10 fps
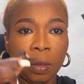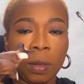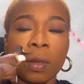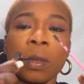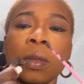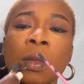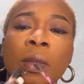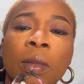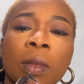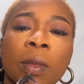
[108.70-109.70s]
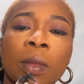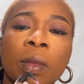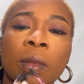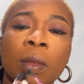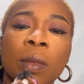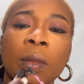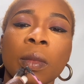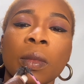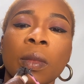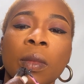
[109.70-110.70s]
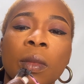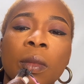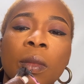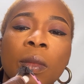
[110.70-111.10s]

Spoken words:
apply the glue as well.